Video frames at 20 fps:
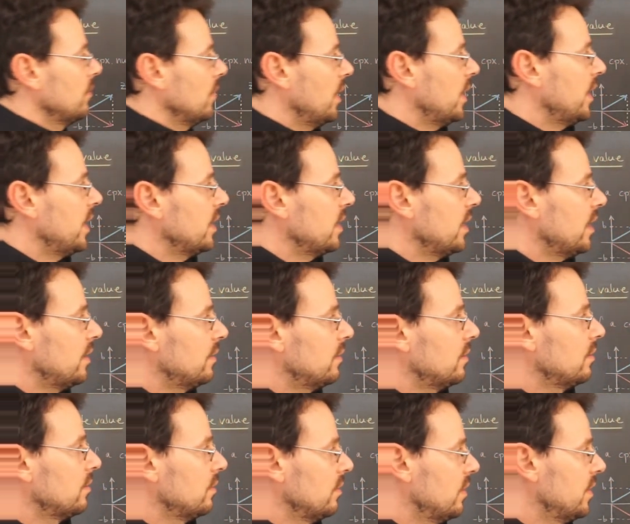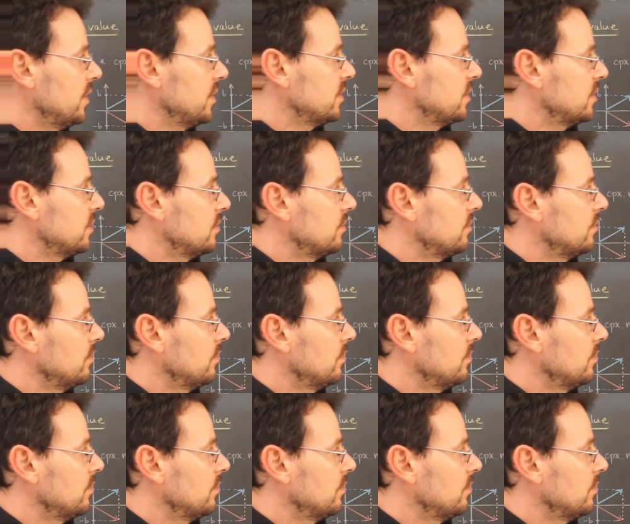I get this.